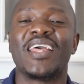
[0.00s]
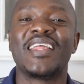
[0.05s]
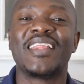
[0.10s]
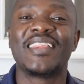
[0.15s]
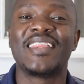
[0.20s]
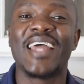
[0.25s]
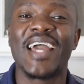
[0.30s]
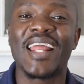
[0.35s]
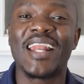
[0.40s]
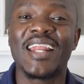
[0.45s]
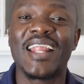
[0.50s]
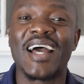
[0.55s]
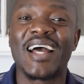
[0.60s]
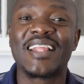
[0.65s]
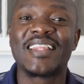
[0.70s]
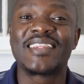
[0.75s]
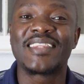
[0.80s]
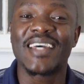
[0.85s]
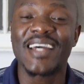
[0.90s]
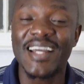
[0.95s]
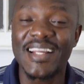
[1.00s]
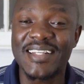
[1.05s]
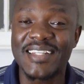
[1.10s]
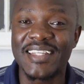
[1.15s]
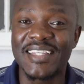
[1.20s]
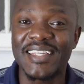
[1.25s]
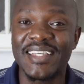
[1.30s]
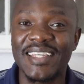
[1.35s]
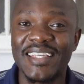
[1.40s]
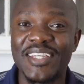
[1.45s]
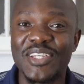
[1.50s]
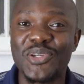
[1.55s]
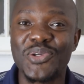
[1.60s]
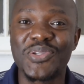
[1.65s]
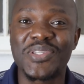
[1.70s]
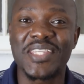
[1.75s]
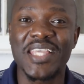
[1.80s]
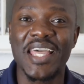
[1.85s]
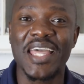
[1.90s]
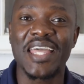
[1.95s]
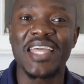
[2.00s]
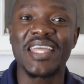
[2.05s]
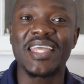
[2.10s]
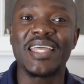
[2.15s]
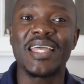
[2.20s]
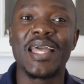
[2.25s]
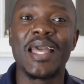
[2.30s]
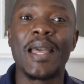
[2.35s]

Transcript: Then 30, you say